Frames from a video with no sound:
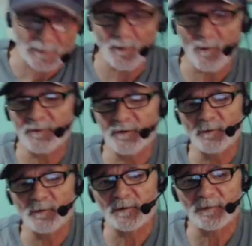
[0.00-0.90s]
Lord, you
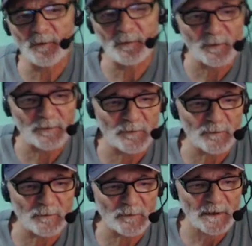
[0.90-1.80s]
know what the Lord will
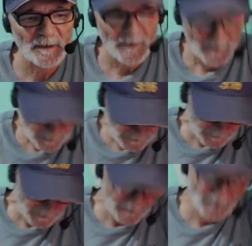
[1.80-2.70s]
do? It says